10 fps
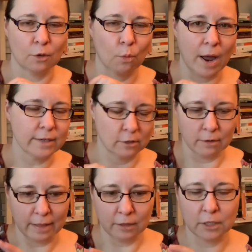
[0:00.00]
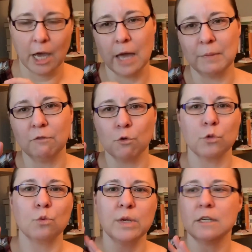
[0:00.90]
writer at the time and for
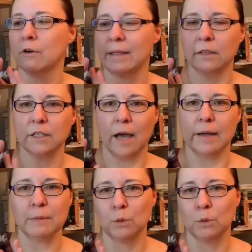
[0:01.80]
the reader at the time.